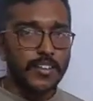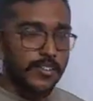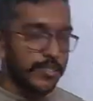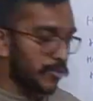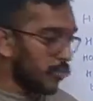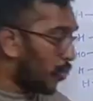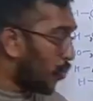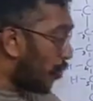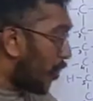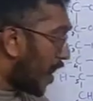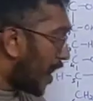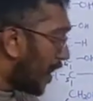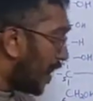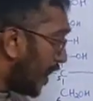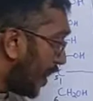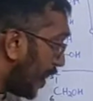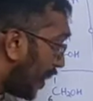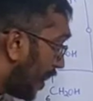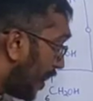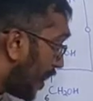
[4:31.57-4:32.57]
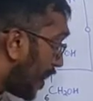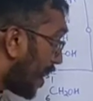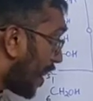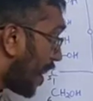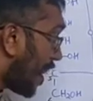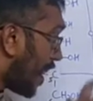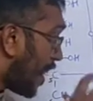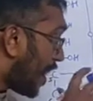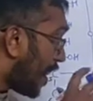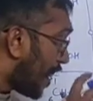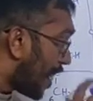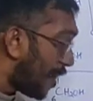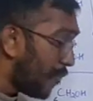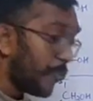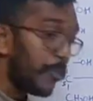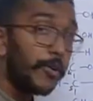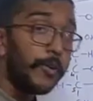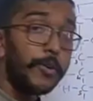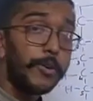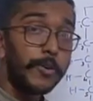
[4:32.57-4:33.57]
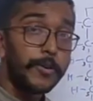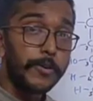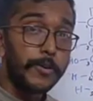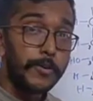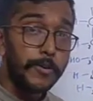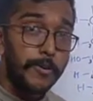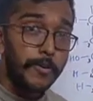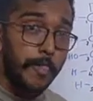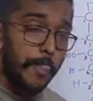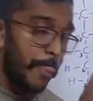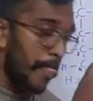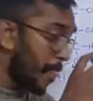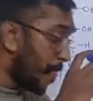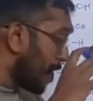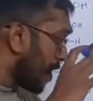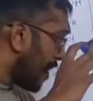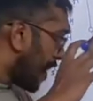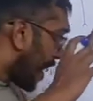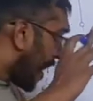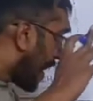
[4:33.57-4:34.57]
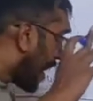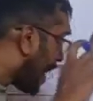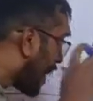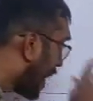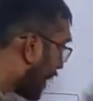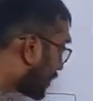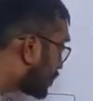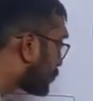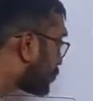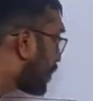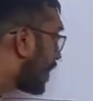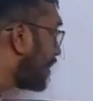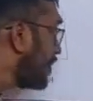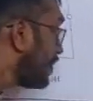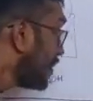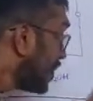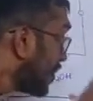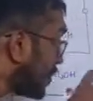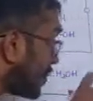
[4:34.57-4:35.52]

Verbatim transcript: So why I am going to explain